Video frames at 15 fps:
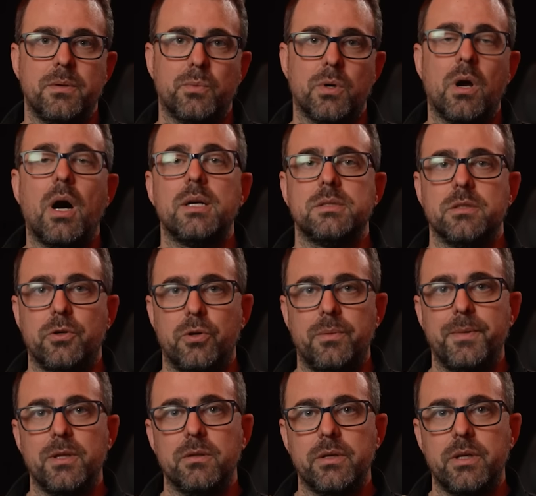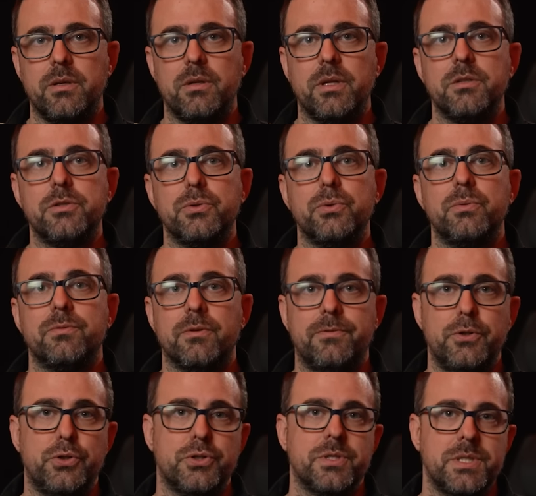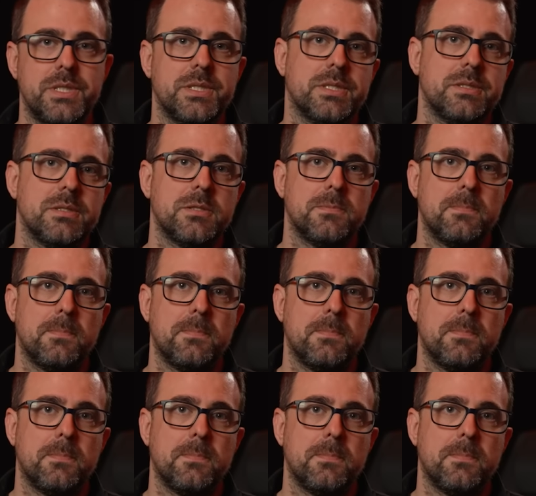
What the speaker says: we're also going to be looking into for future seasons.